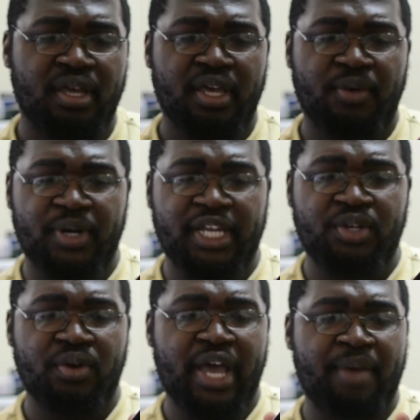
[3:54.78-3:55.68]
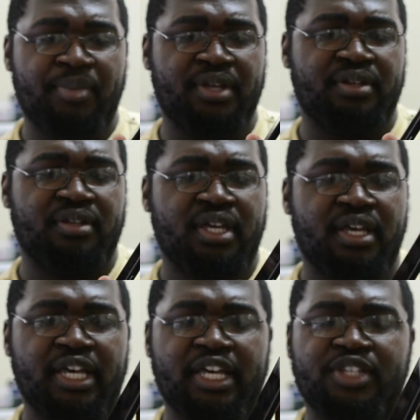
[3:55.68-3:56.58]
when they do happen
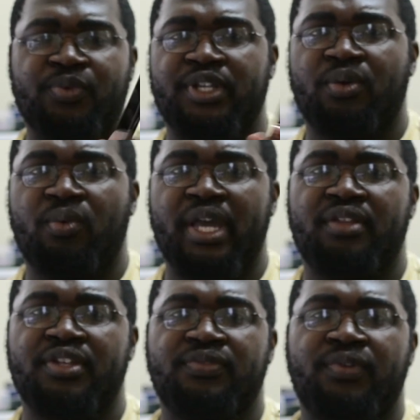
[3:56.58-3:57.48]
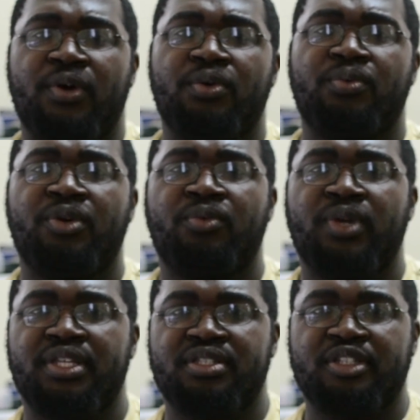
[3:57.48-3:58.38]
is when the weight of this phone will
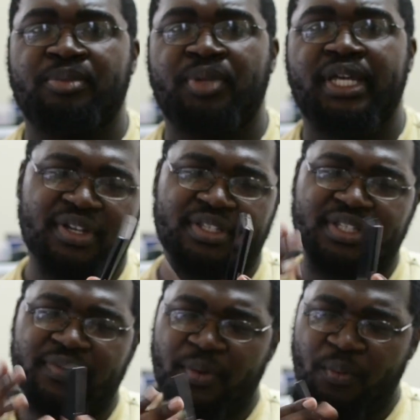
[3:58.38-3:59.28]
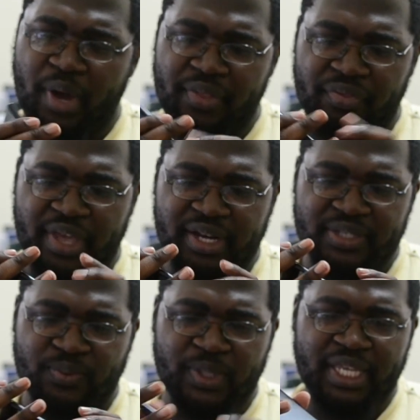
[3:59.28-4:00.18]
really start to play out. Except for one thing
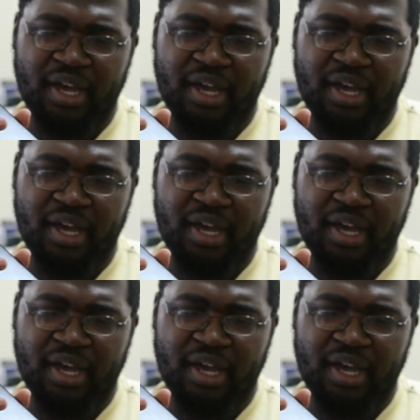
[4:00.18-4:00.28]
that's really